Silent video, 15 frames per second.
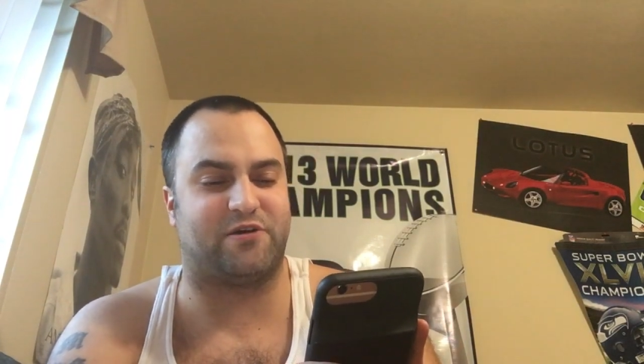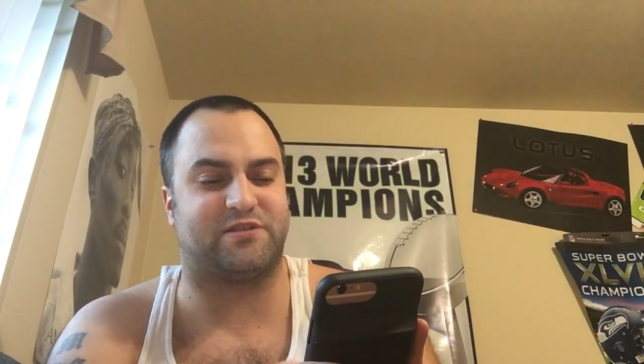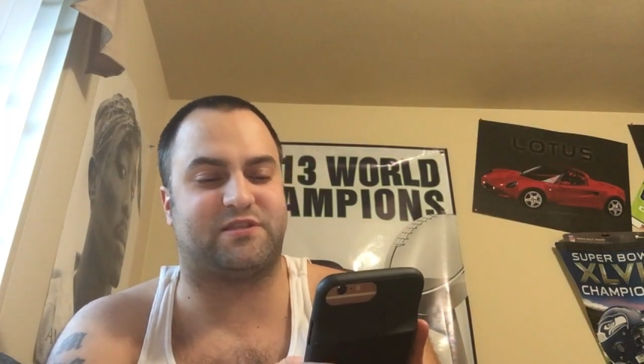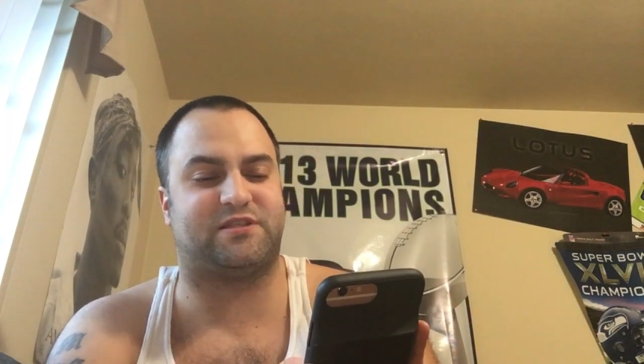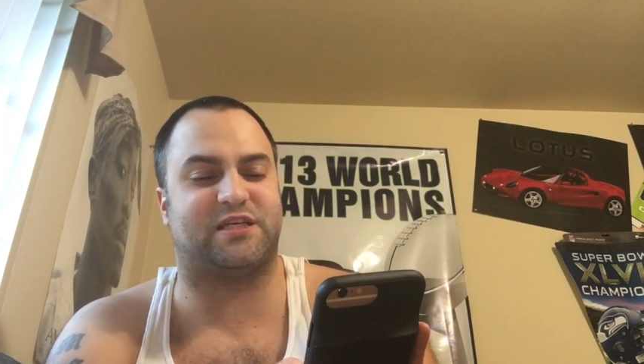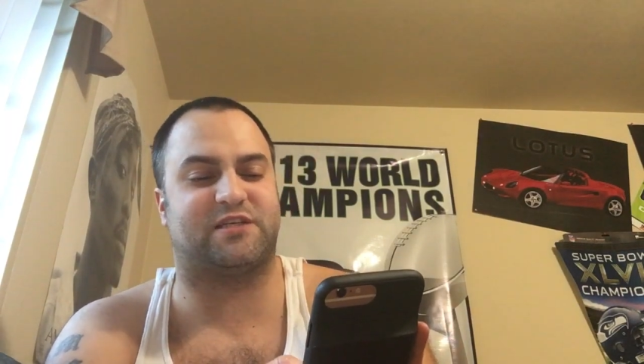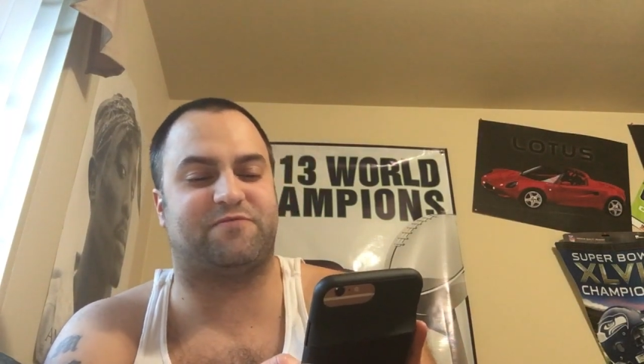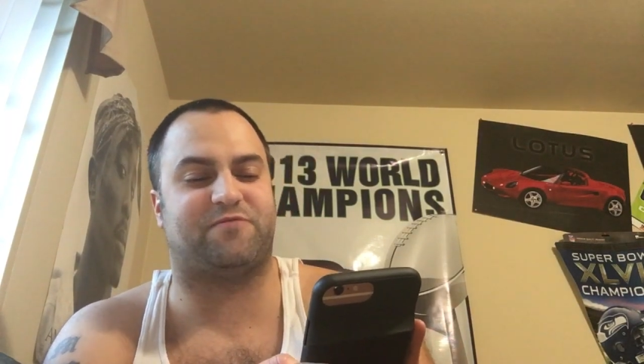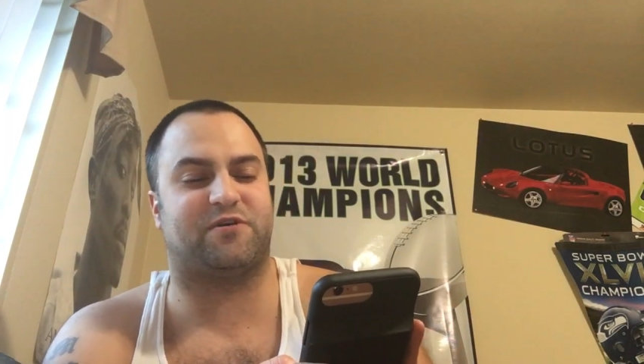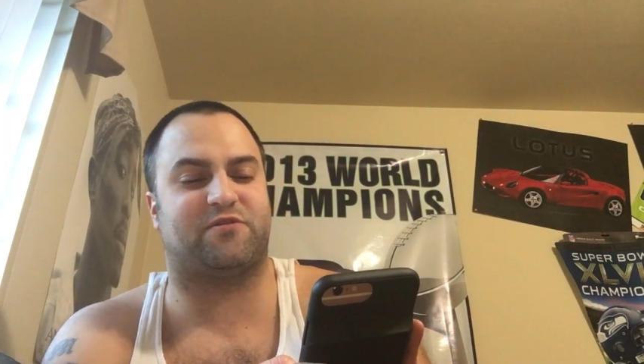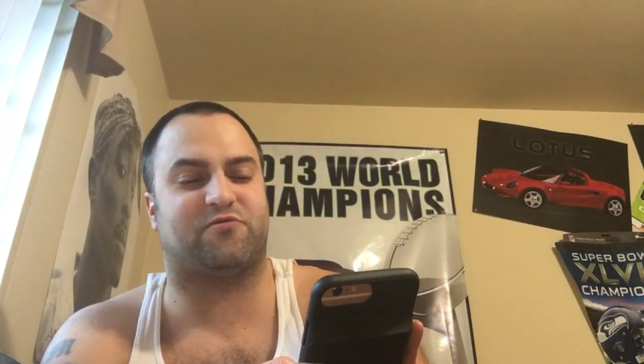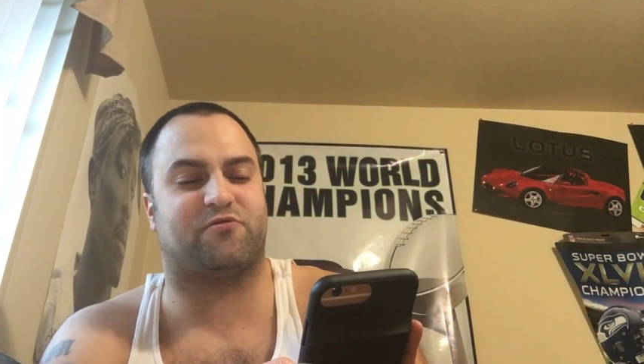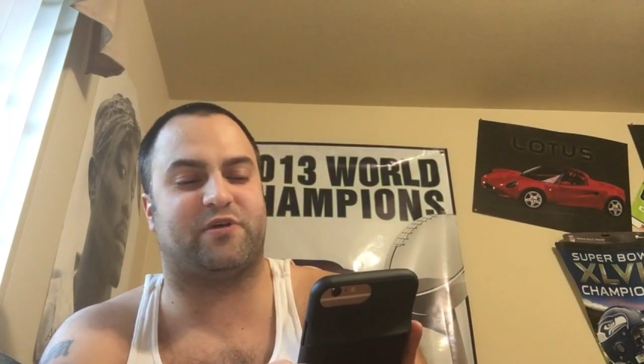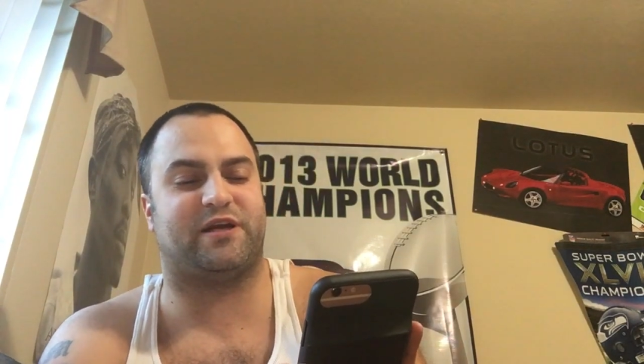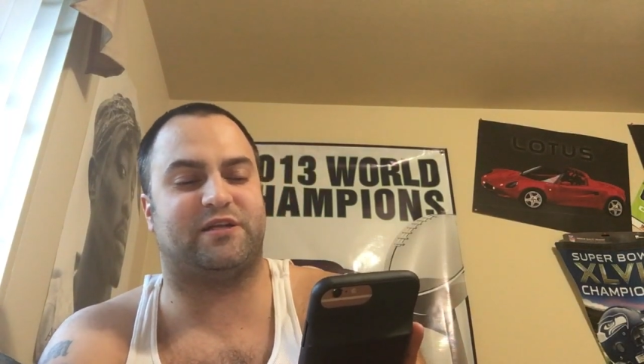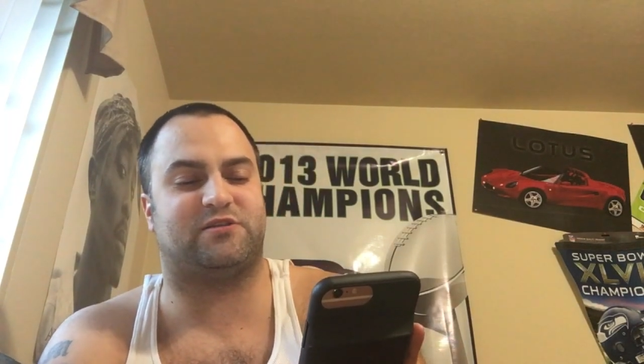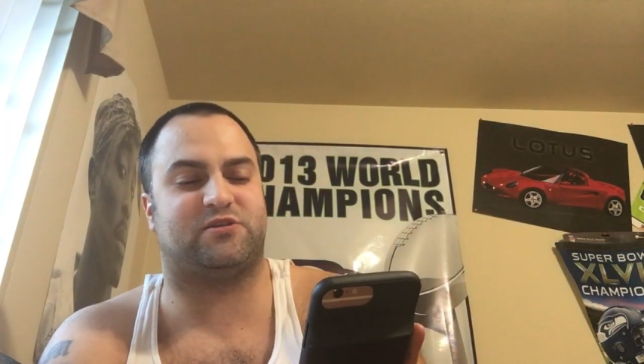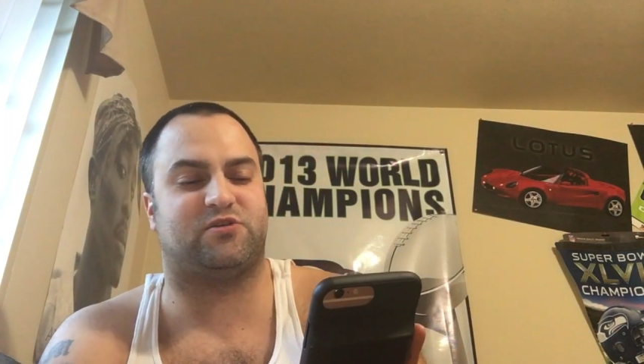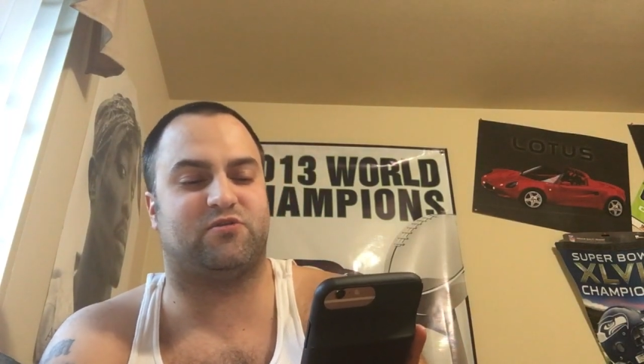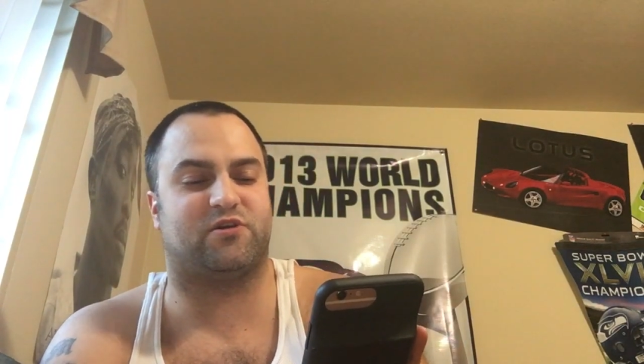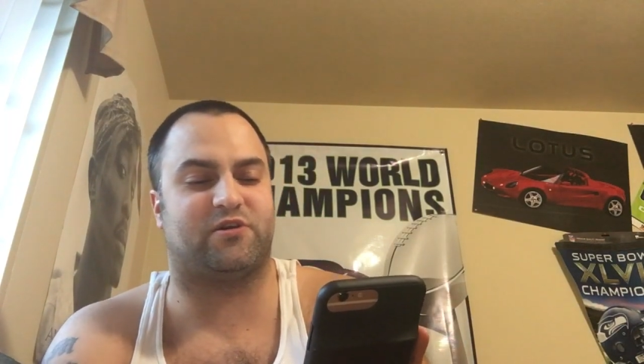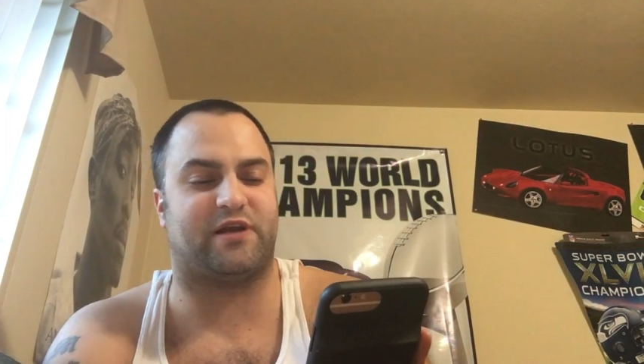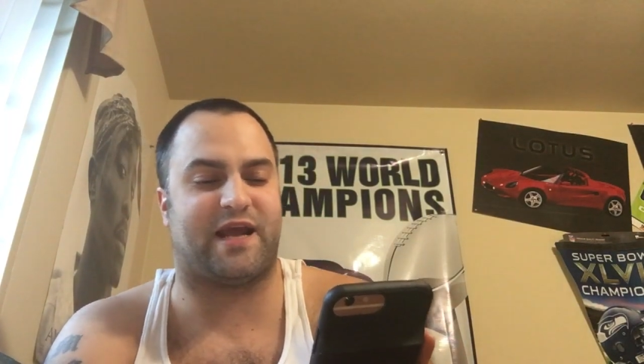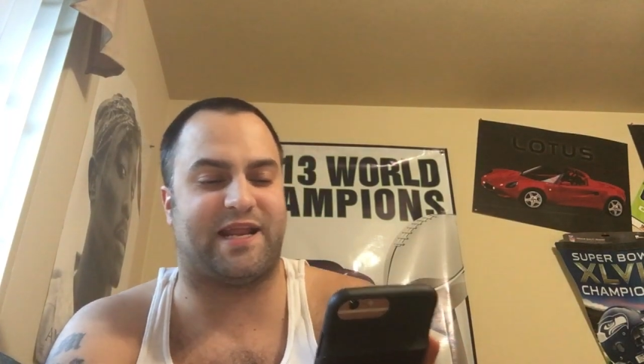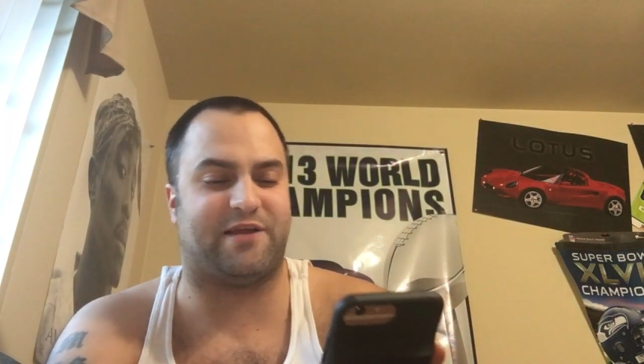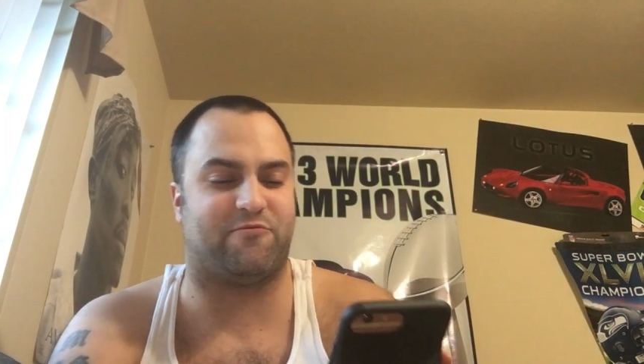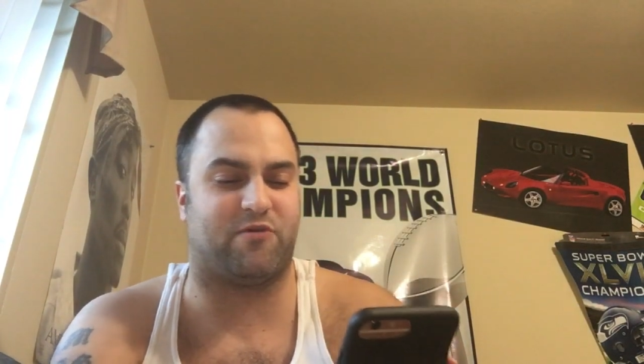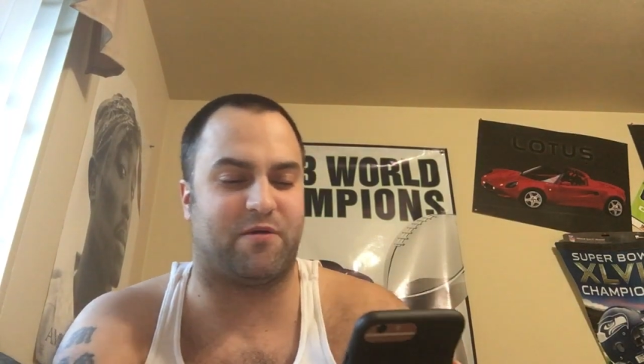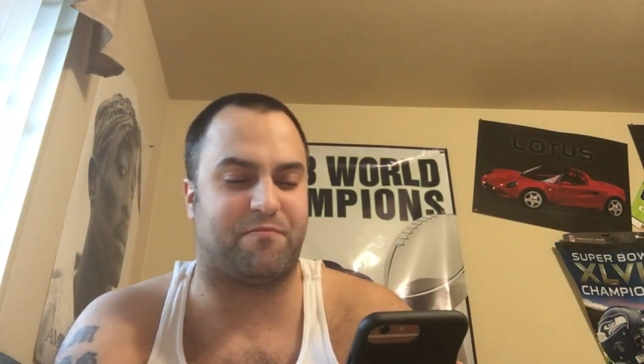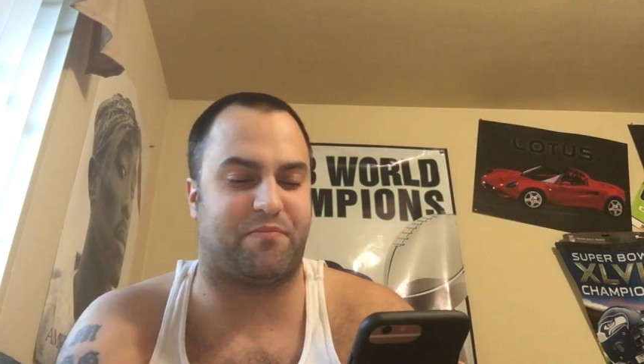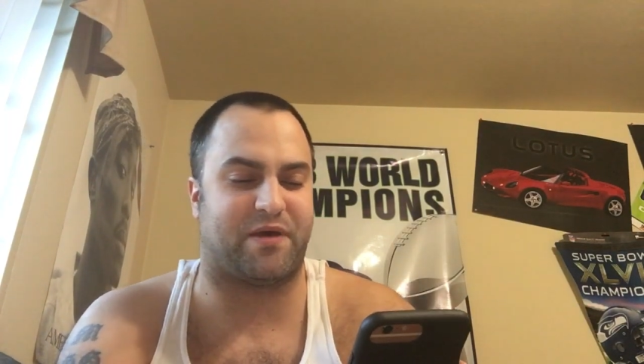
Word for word: He's 6 foot 3 and 281